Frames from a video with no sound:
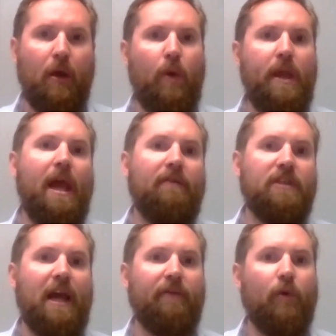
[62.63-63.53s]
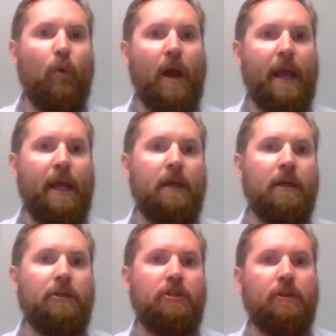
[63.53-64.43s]
We have to have a way
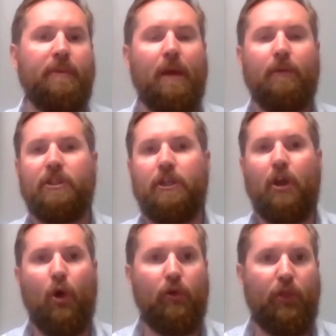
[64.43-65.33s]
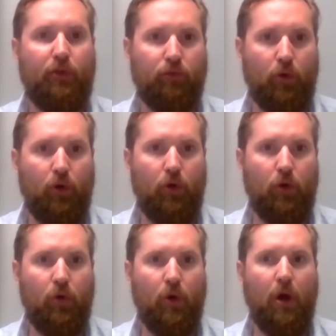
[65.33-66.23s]
to be able to go
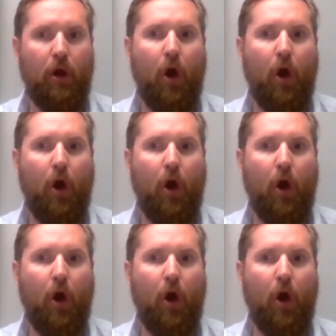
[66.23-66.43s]
through